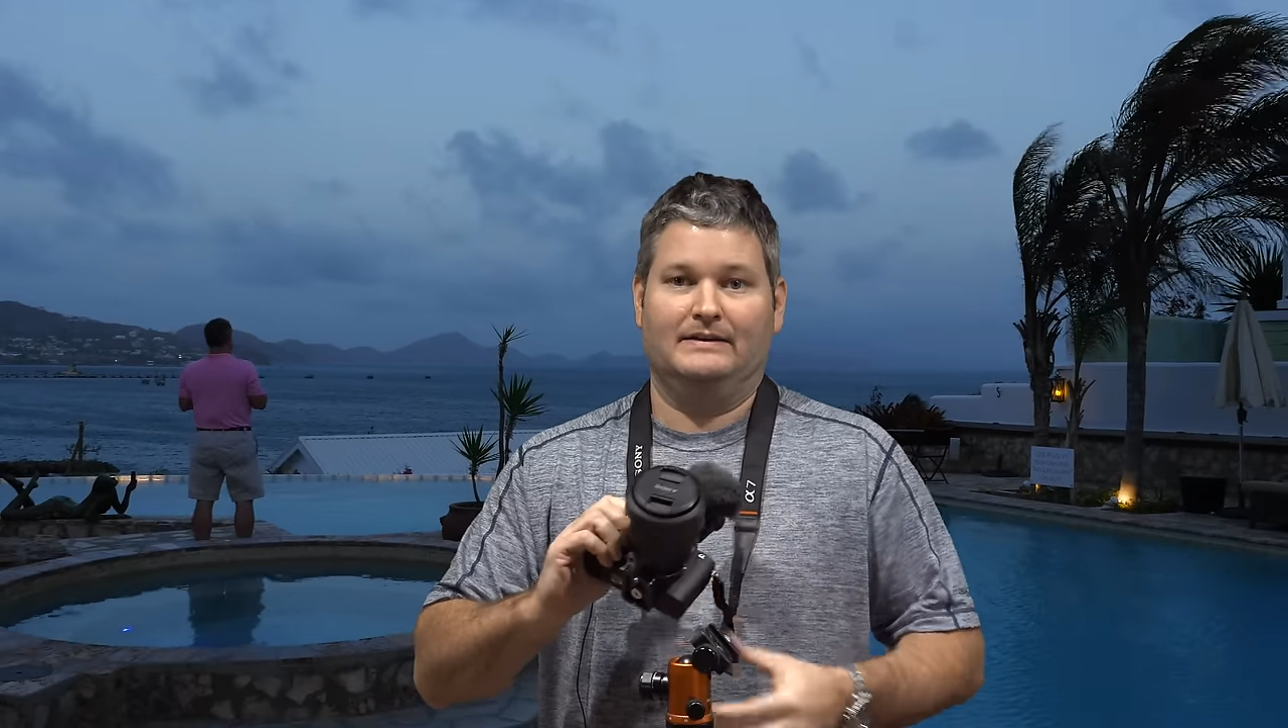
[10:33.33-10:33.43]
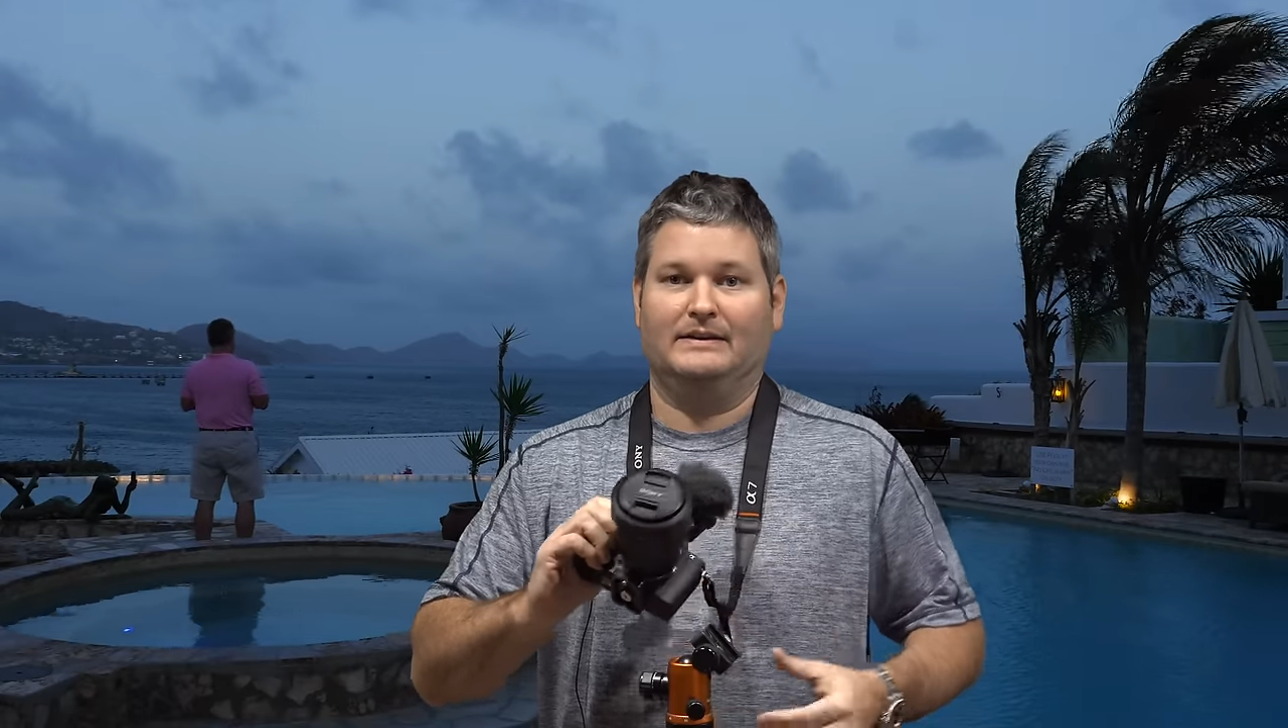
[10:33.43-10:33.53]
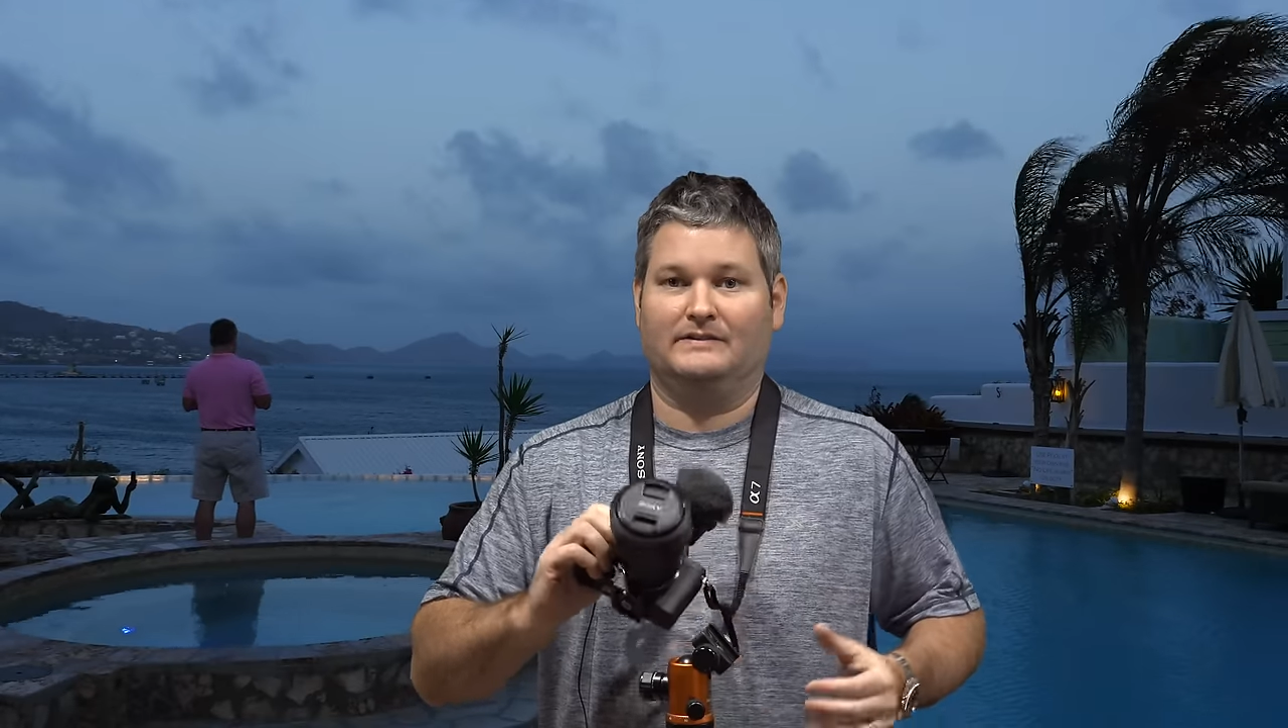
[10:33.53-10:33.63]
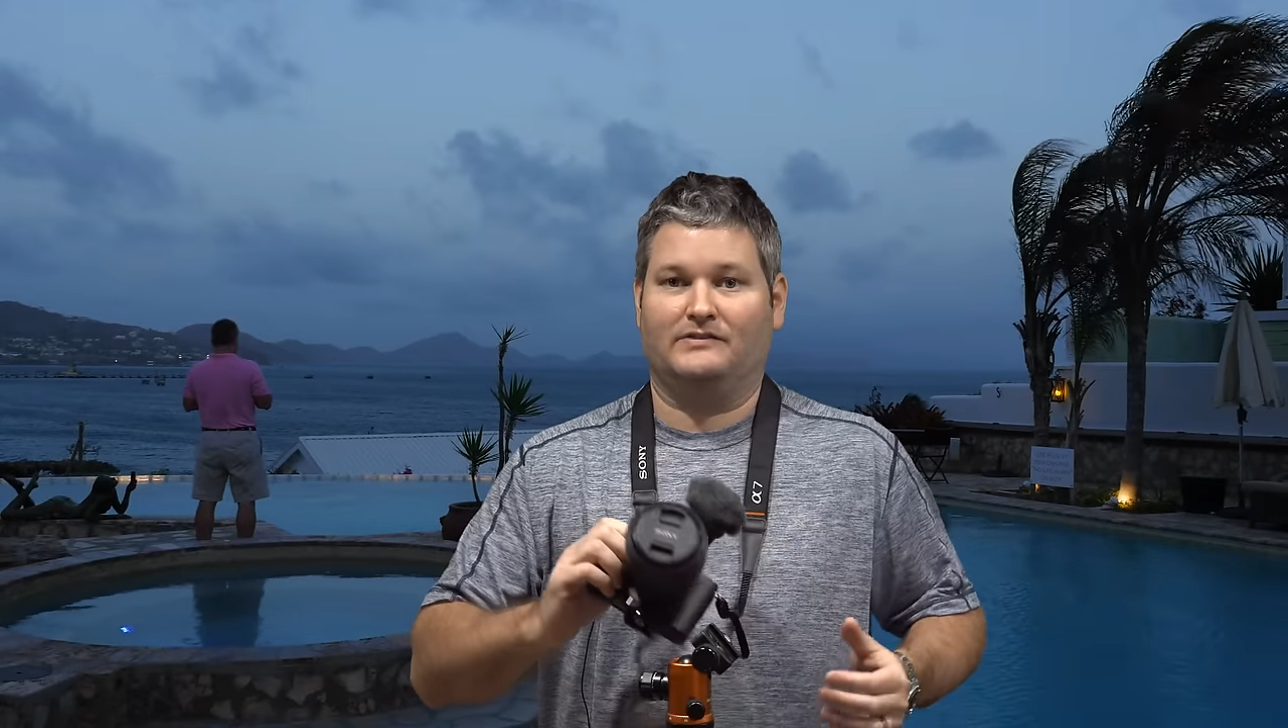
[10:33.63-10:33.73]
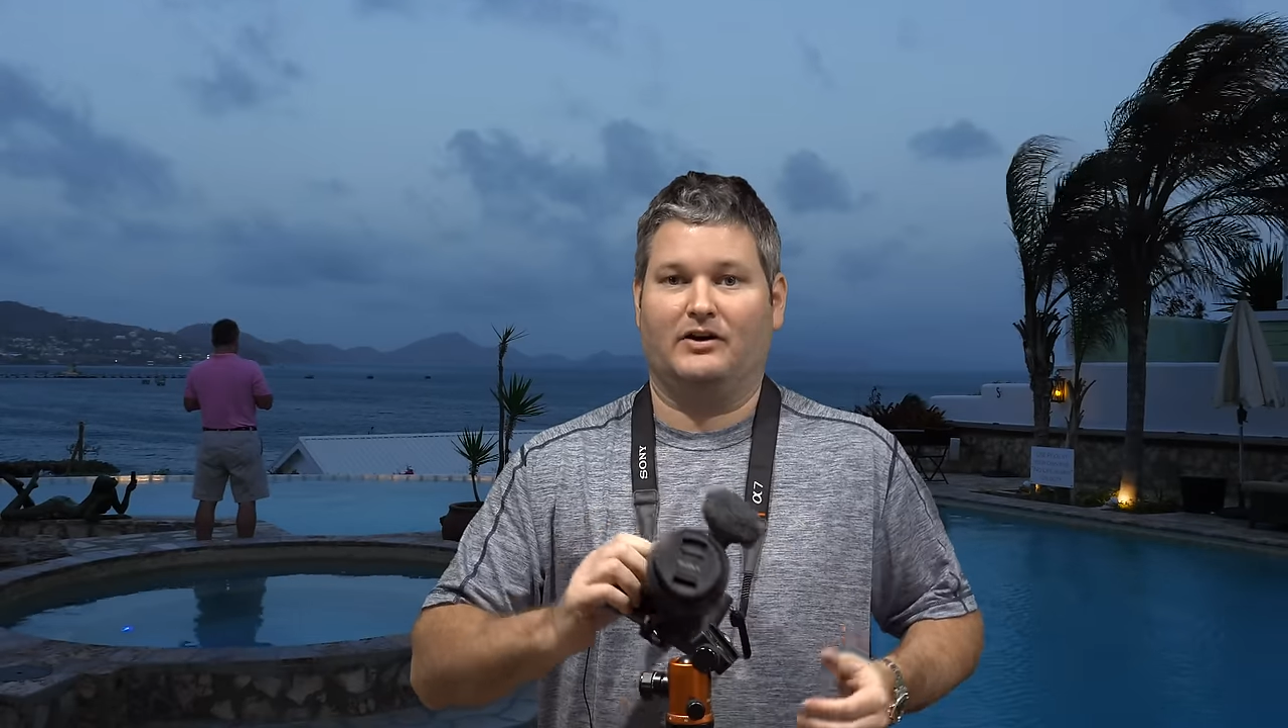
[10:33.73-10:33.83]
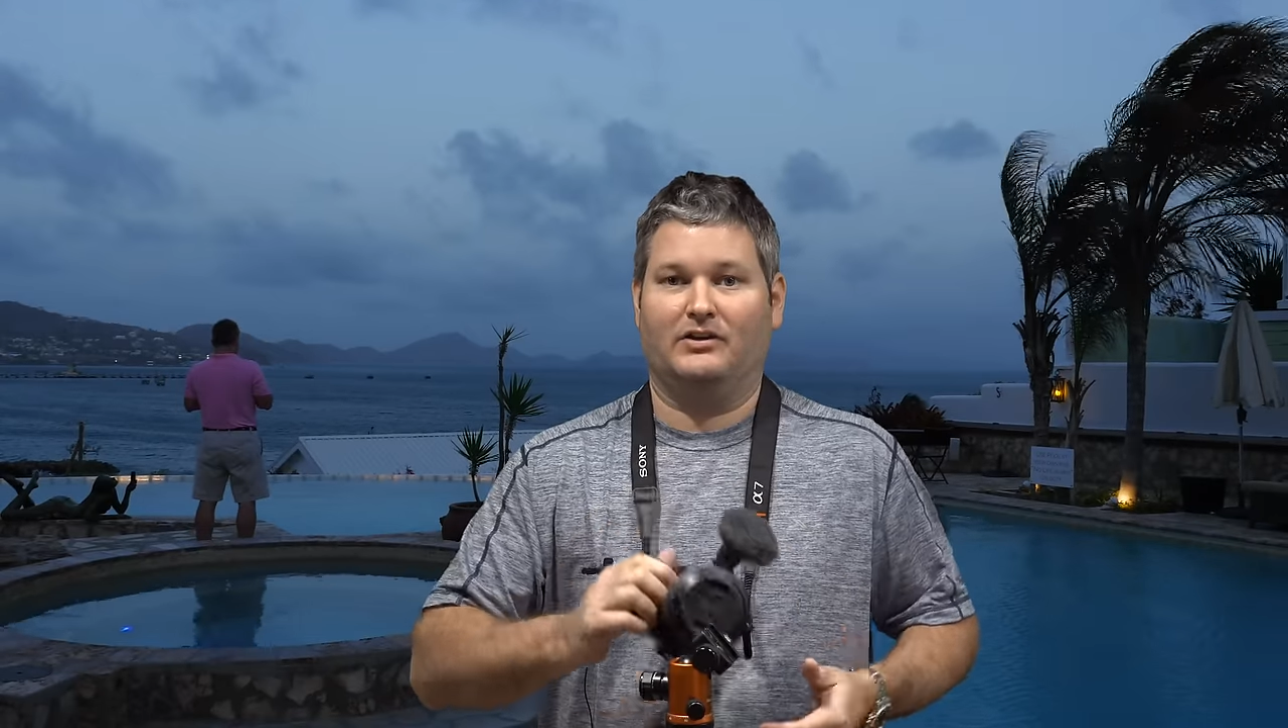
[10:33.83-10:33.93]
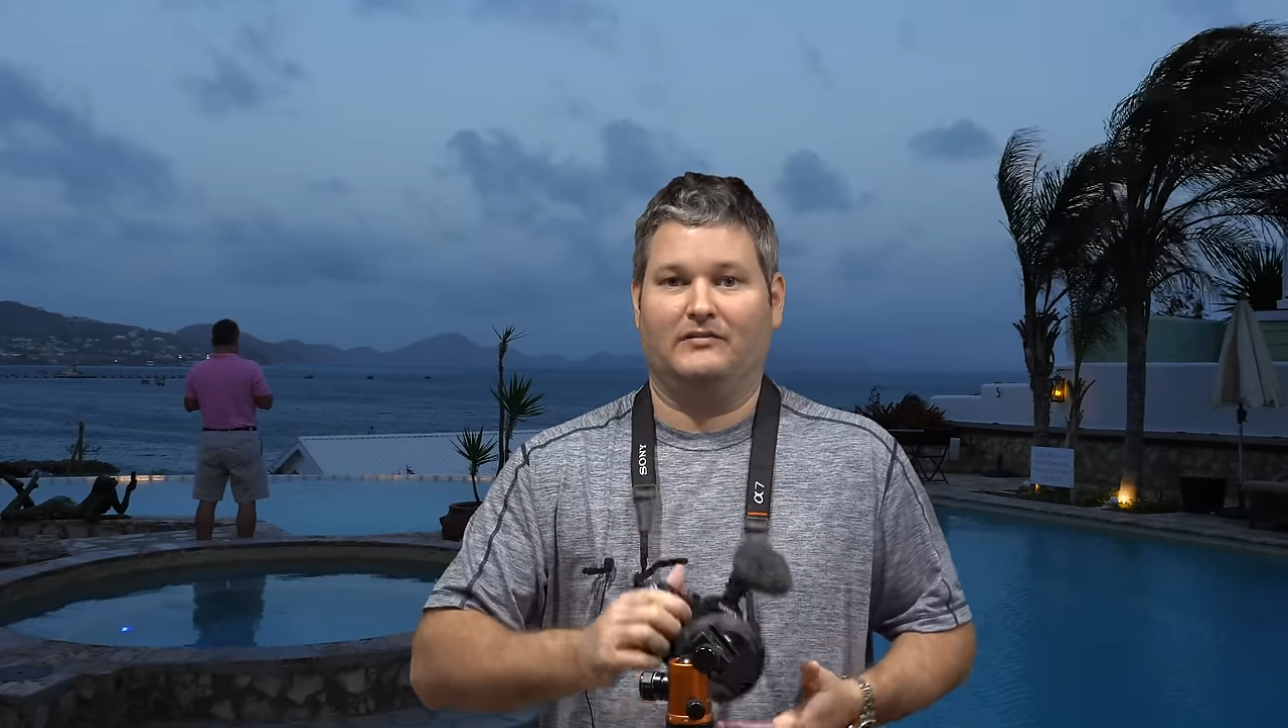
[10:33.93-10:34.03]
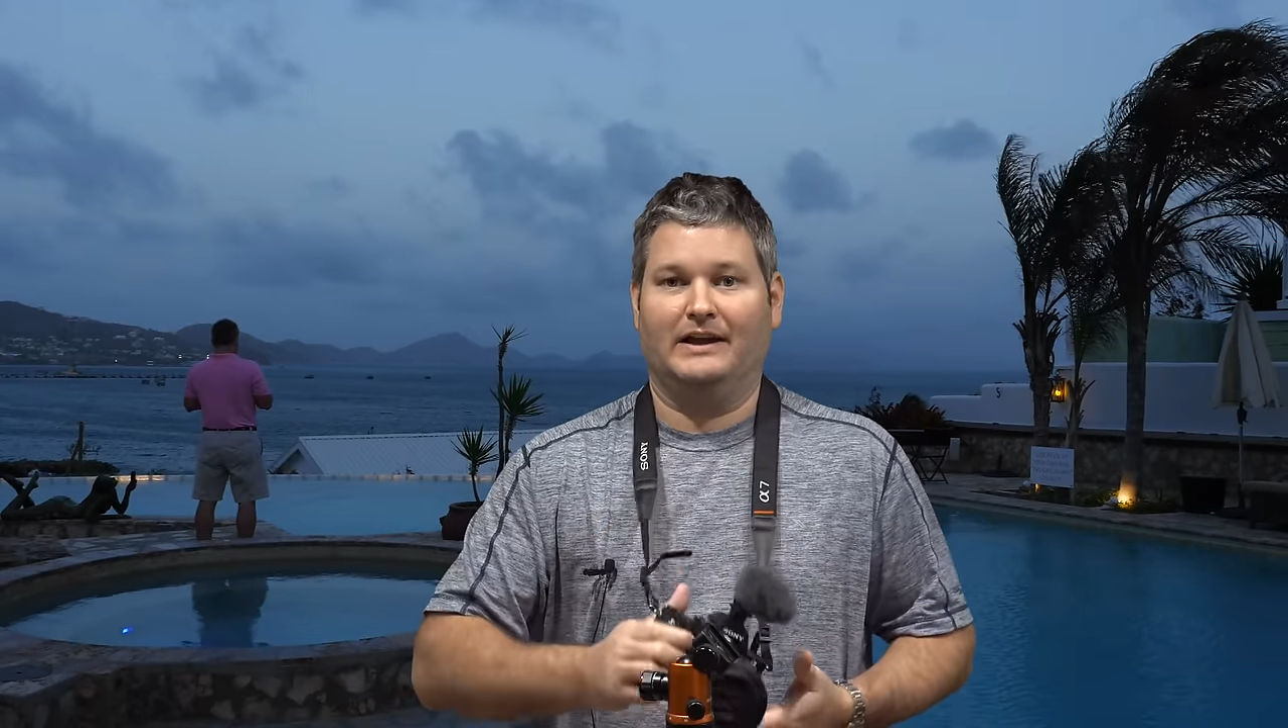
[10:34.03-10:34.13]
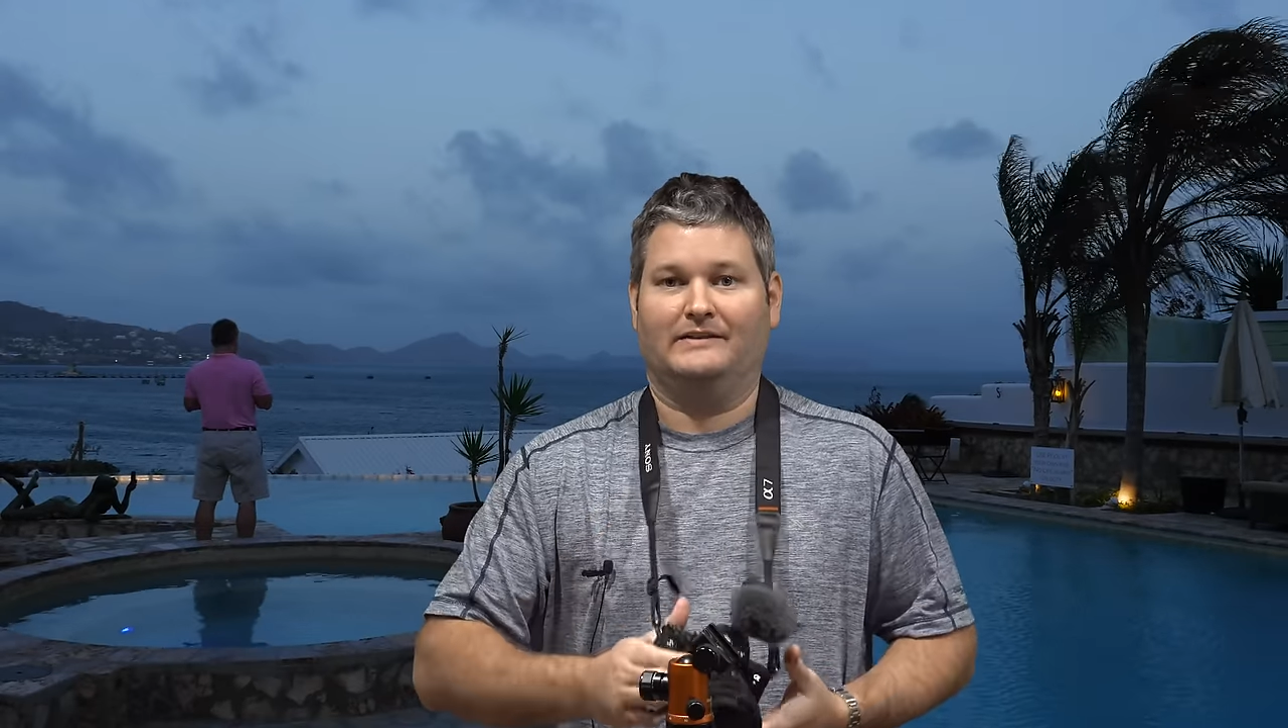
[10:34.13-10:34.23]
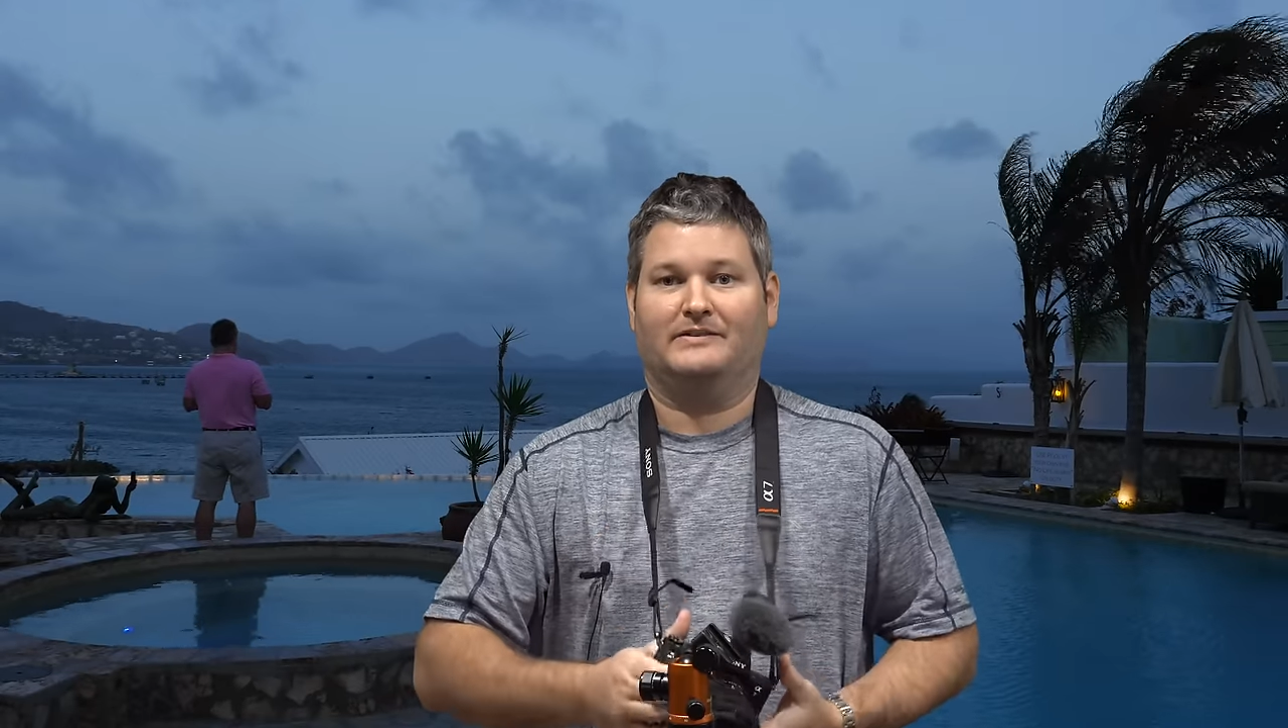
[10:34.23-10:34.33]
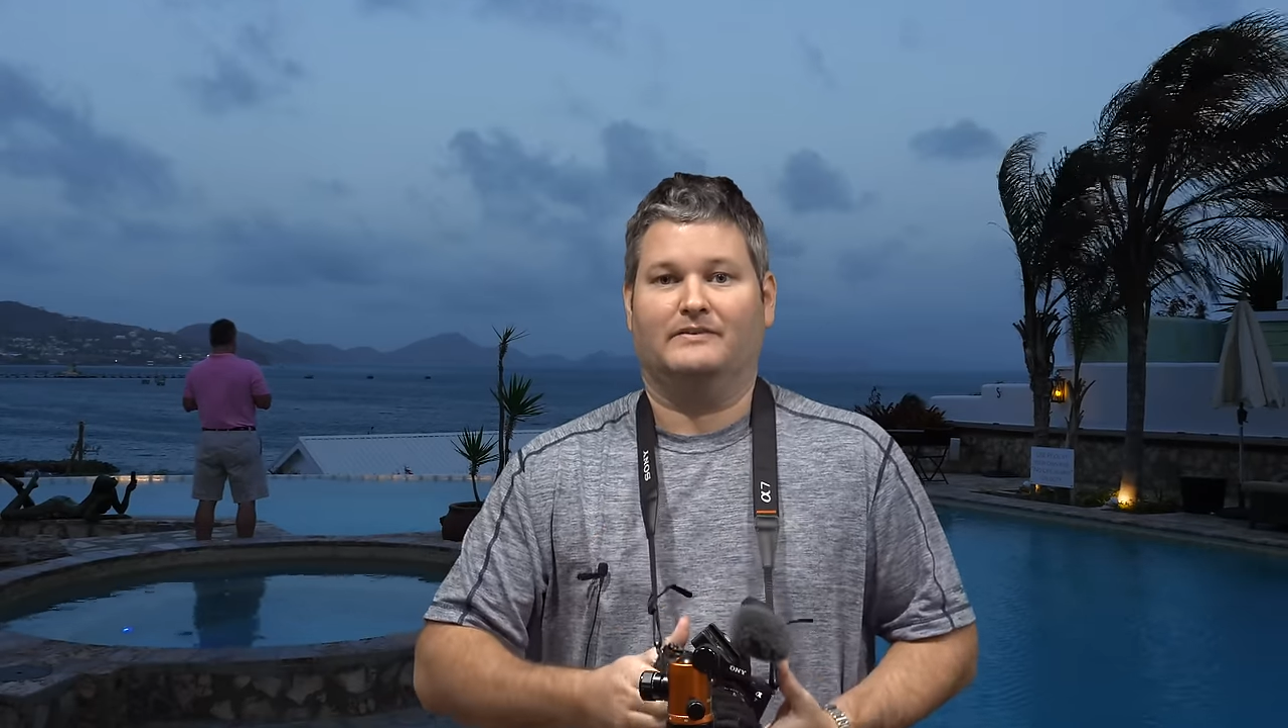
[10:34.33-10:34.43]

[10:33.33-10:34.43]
install the latest